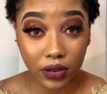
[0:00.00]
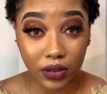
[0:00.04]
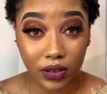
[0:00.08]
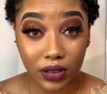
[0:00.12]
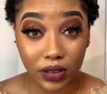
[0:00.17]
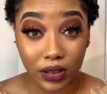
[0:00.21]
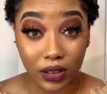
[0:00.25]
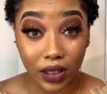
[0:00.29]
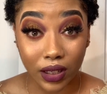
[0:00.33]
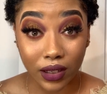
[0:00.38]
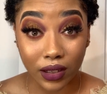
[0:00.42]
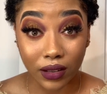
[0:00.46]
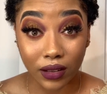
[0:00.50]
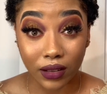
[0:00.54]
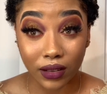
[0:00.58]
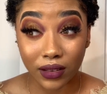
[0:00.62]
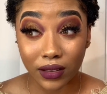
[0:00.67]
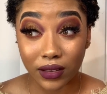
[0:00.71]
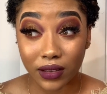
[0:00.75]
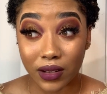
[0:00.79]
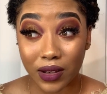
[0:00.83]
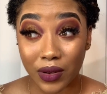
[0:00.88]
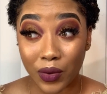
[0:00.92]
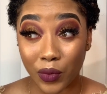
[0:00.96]
they're
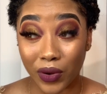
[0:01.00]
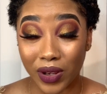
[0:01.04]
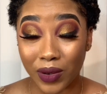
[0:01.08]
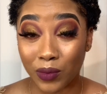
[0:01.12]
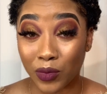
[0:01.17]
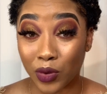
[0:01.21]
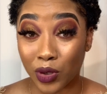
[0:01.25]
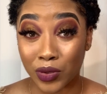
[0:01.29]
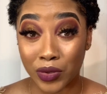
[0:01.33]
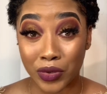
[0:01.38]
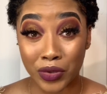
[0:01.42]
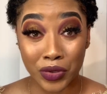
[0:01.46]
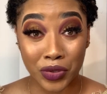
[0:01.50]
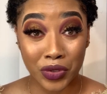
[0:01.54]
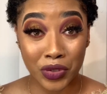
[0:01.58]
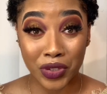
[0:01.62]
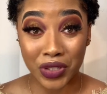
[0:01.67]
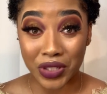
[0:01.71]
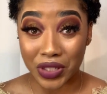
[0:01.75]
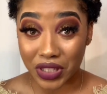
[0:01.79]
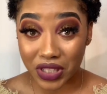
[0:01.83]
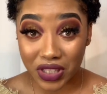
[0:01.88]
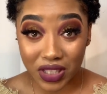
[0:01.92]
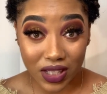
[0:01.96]
way more
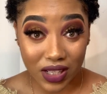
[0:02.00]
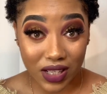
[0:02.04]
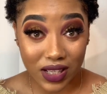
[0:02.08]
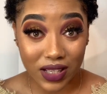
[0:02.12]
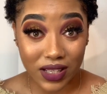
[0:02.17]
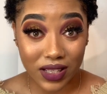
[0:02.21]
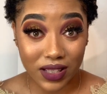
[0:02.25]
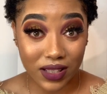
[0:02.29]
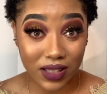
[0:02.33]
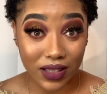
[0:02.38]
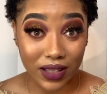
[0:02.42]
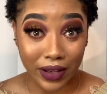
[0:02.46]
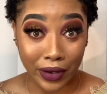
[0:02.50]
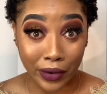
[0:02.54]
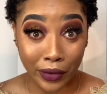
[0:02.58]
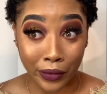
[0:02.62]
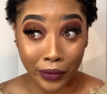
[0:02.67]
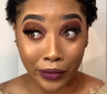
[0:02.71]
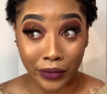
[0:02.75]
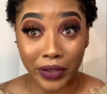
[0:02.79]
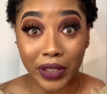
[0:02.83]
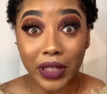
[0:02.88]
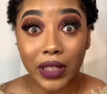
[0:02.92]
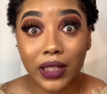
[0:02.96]
nutritious, they're
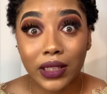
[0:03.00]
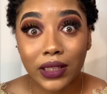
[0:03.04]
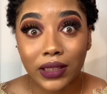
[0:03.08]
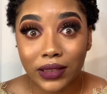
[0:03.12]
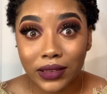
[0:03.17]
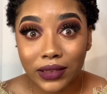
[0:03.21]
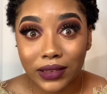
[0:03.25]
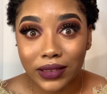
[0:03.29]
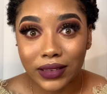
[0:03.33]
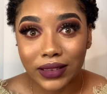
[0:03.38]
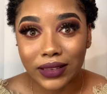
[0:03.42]
real.